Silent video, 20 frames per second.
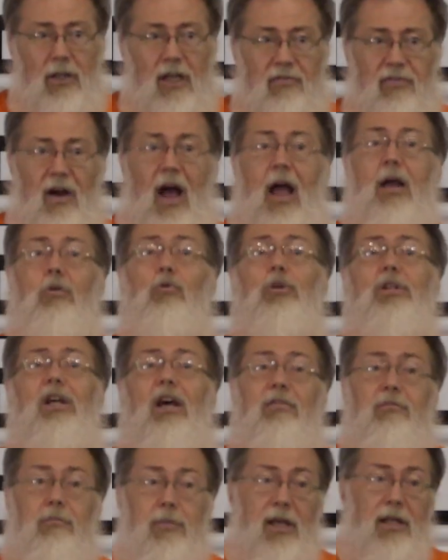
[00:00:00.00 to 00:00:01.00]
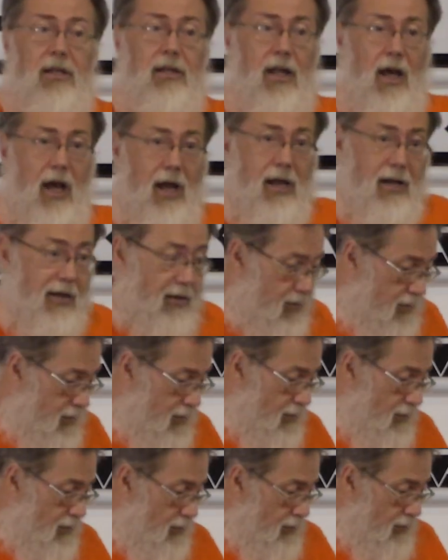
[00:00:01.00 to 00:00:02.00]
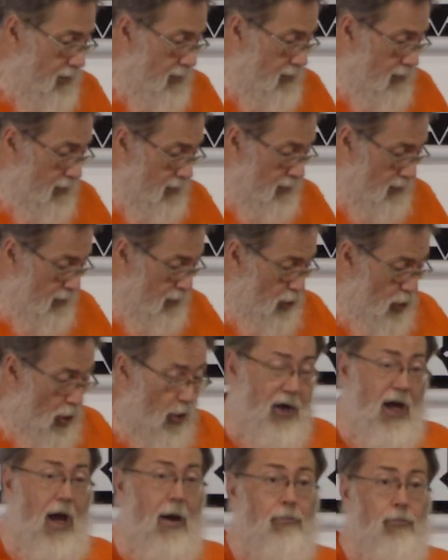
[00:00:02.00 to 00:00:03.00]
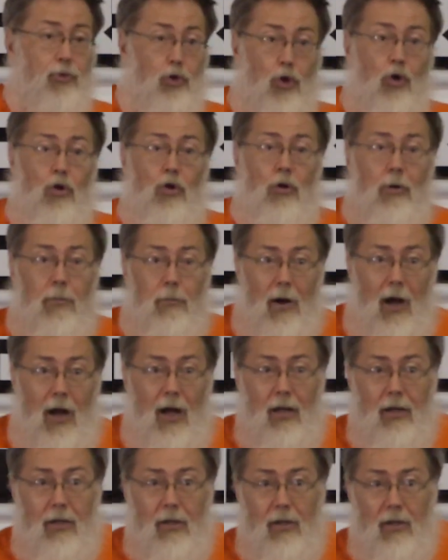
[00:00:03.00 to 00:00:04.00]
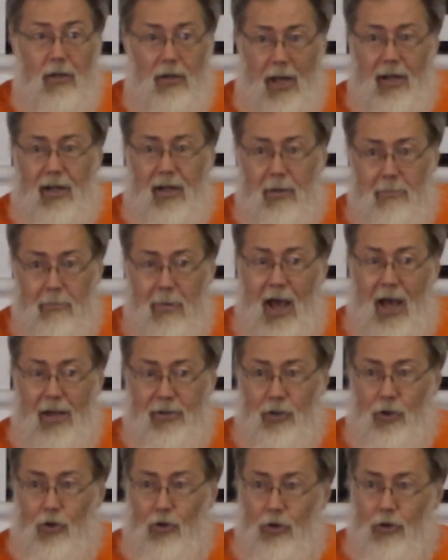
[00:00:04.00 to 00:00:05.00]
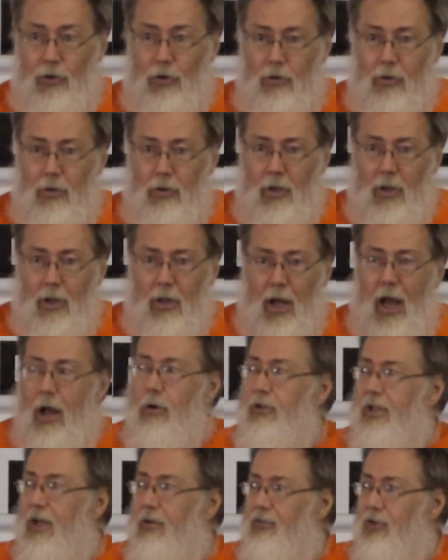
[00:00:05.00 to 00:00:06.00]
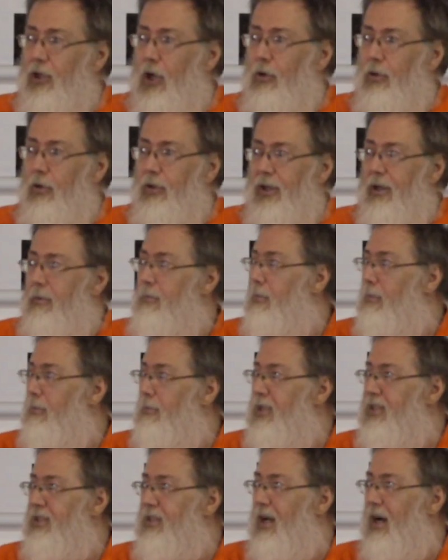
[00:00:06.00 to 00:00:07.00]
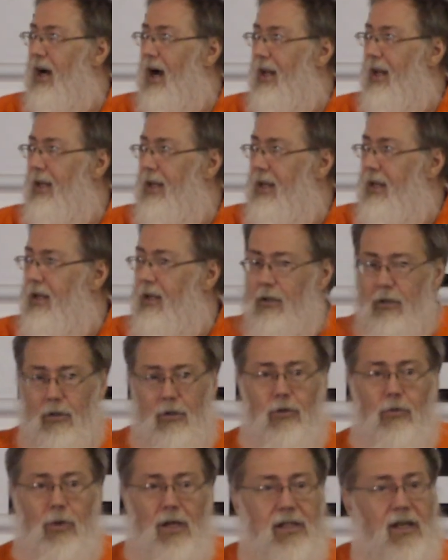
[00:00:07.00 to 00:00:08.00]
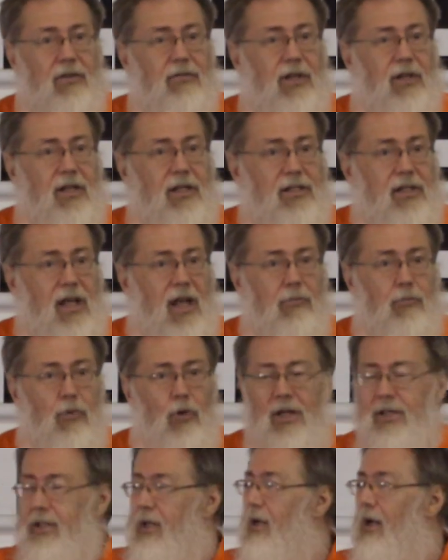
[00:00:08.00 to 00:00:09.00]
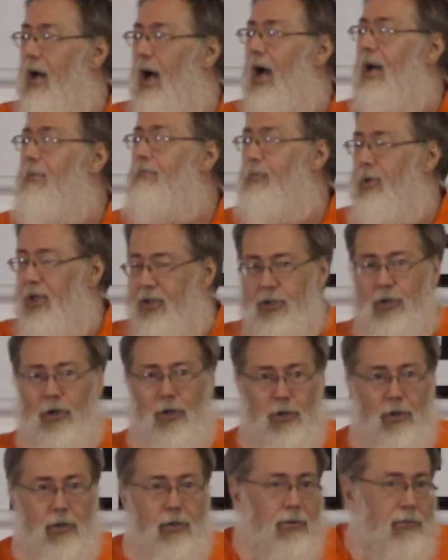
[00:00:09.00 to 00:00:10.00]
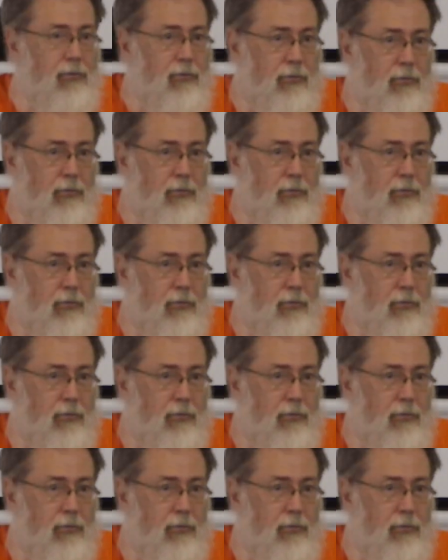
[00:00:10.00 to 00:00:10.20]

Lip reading: If I would have been like Chogyam Trungpa, like a mad guru, I would have told him, Mr. Ali, or whatever his name was, I piss on you.